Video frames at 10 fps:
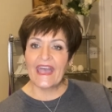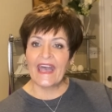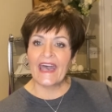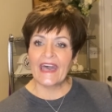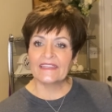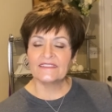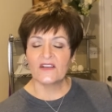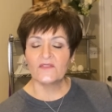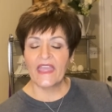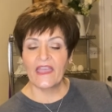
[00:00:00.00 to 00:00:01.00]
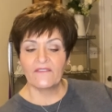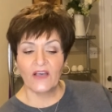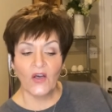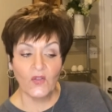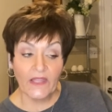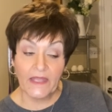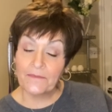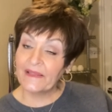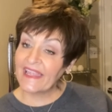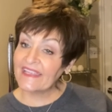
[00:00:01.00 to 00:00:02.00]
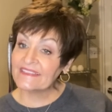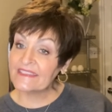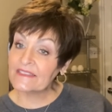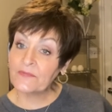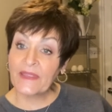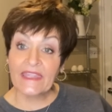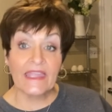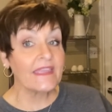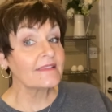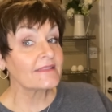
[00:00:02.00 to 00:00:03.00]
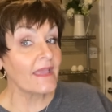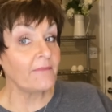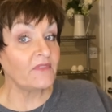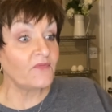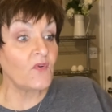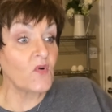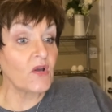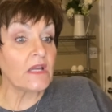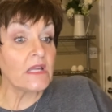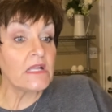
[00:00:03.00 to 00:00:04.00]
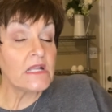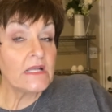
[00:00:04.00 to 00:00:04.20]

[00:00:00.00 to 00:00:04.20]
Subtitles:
I don't have a whole lot of plans this week except for